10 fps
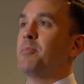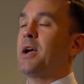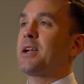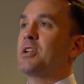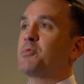
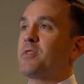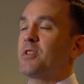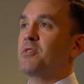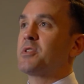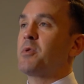package
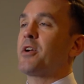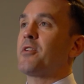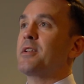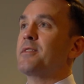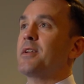with the new
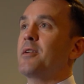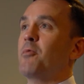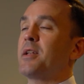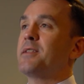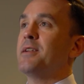sweater, and
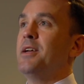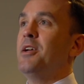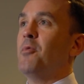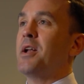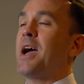
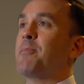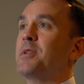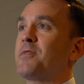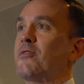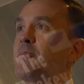what happens